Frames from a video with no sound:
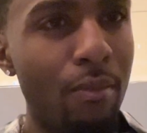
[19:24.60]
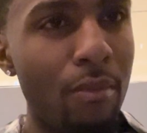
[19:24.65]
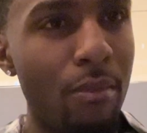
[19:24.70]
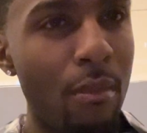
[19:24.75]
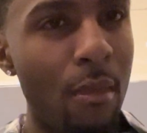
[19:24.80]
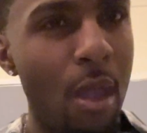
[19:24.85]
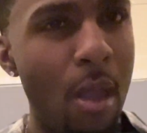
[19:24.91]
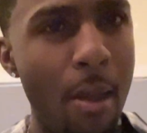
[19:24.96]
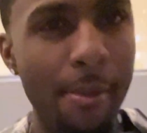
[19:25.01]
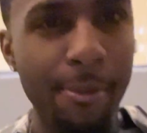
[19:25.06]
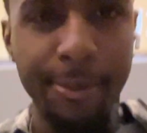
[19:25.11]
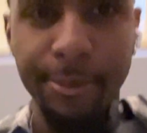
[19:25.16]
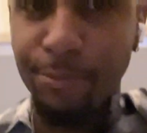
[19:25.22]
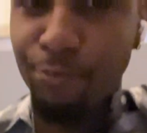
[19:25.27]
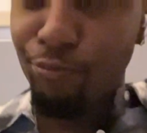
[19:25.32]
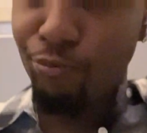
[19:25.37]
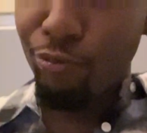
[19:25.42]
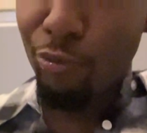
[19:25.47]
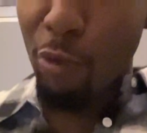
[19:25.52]
rice. It was
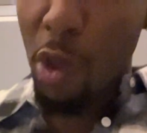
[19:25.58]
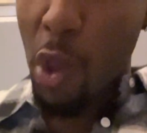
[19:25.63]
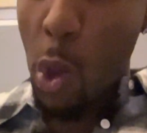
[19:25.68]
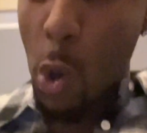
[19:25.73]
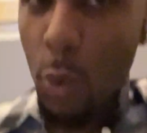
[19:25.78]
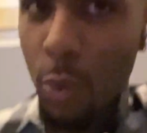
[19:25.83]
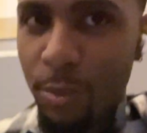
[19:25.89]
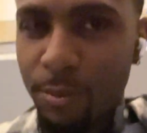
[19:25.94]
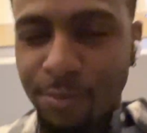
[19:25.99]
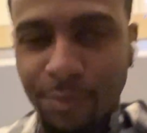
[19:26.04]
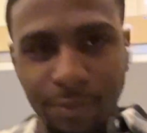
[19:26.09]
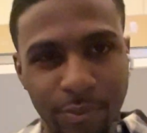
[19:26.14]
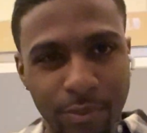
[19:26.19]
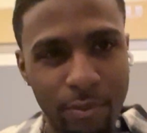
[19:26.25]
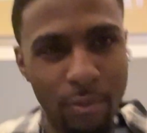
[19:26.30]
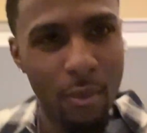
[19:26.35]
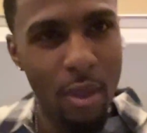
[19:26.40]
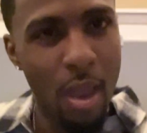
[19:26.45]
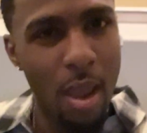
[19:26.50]
this event
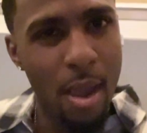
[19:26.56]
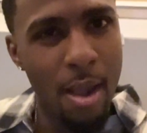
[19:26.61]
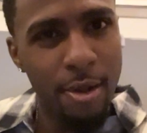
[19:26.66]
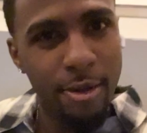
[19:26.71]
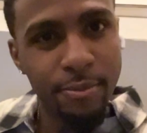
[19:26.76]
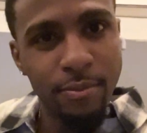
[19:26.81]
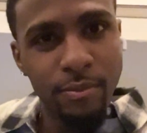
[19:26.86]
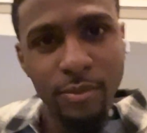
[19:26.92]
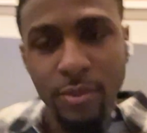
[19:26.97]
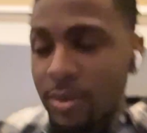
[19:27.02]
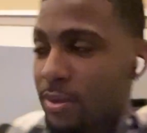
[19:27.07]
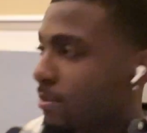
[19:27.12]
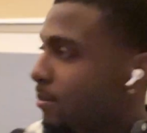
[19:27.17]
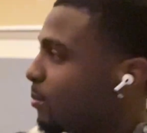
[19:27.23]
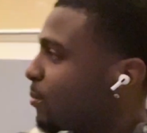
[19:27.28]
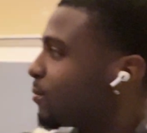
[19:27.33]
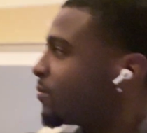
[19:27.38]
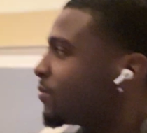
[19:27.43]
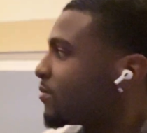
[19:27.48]
that my school was
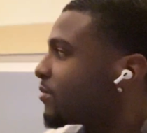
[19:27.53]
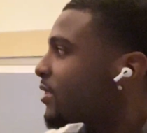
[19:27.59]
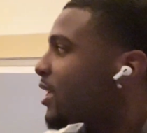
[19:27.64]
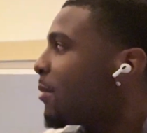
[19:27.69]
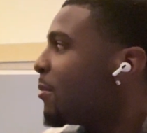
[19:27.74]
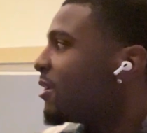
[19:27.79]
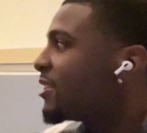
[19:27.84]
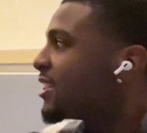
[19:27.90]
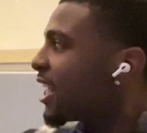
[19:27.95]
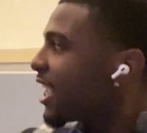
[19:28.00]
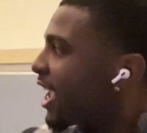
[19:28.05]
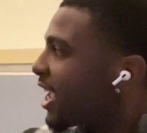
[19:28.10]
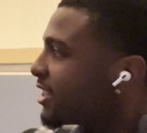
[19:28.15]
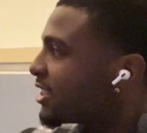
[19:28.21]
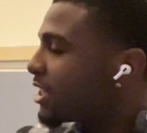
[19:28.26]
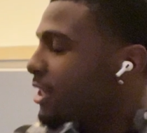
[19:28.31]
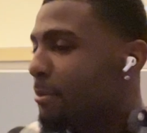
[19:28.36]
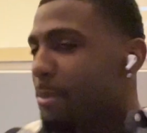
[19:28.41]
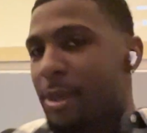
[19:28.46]
holding.
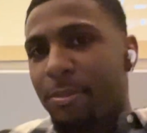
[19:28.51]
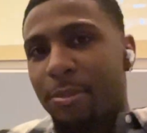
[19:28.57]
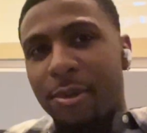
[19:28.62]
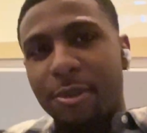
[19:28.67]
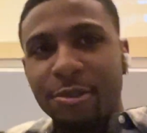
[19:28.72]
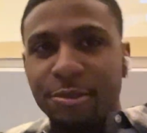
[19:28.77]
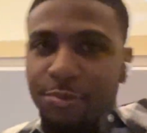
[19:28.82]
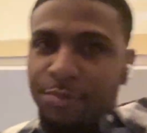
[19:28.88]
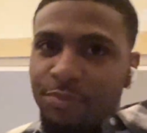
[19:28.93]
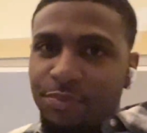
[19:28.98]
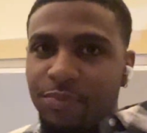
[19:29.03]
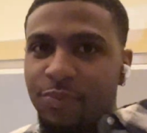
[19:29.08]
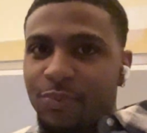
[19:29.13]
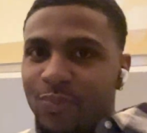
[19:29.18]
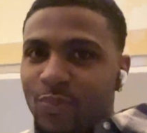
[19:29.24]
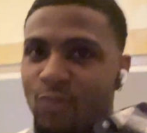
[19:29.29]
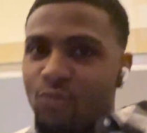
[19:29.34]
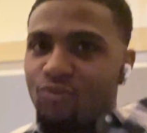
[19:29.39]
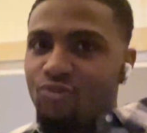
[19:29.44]
But my friend do not eat
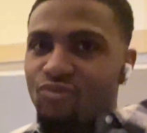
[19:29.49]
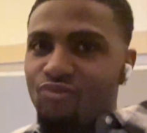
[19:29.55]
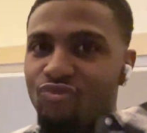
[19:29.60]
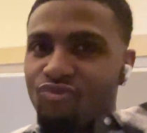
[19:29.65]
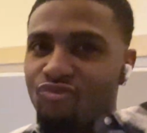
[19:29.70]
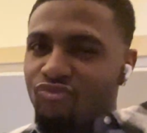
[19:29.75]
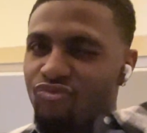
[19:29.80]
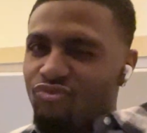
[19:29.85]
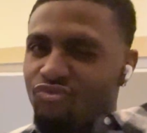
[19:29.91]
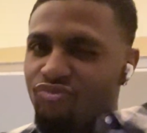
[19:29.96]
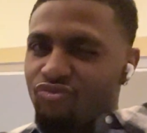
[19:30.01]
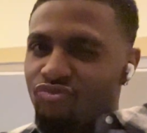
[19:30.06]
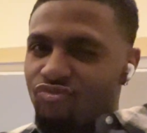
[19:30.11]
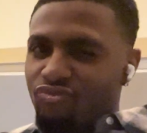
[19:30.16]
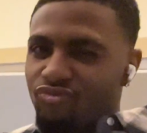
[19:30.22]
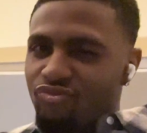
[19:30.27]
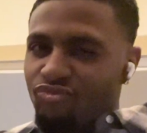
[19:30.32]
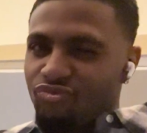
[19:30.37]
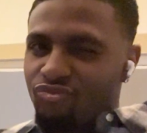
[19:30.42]
sushi. She's so
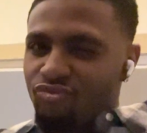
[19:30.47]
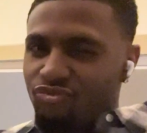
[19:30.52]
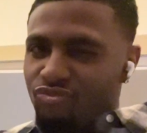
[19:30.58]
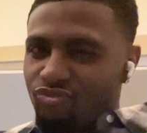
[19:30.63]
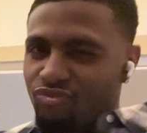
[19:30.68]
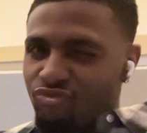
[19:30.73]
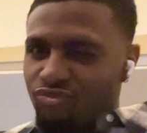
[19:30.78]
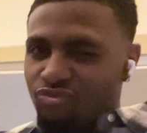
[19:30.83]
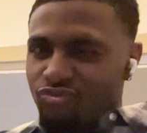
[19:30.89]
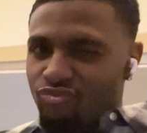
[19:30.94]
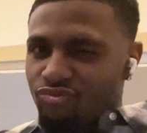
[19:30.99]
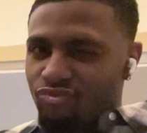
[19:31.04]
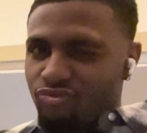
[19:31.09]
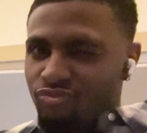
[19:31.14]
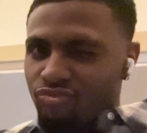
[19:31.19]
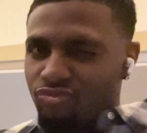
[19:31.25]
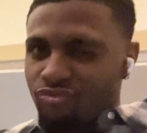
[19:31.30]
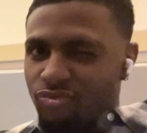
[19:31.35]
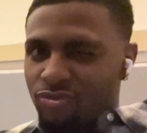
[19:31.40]
scared just to try it
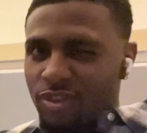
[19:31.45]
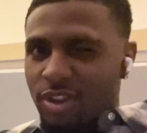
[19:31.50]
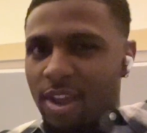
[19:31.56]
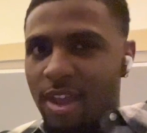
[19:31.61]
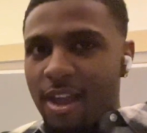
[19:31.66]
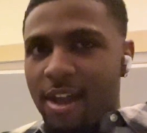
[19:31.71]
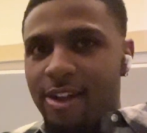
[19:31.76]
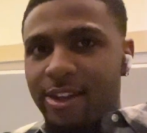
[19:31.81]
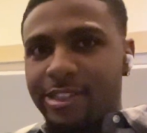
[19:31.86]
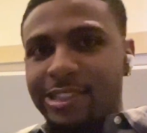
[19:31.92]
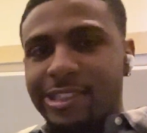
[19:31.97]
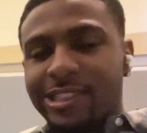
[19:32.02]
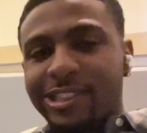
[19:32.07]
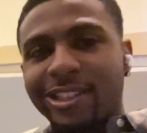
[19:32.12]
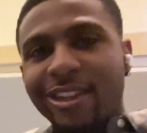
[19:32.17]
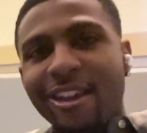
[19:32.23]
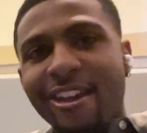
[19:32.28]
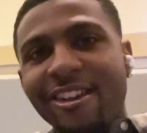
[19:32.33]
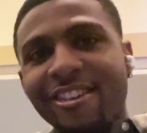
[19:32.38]
for no reason. I was
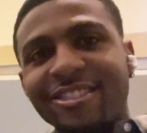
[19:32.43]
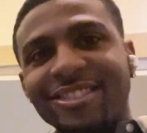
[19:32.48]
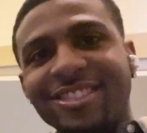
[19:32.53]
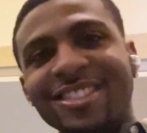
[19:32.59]
telling her to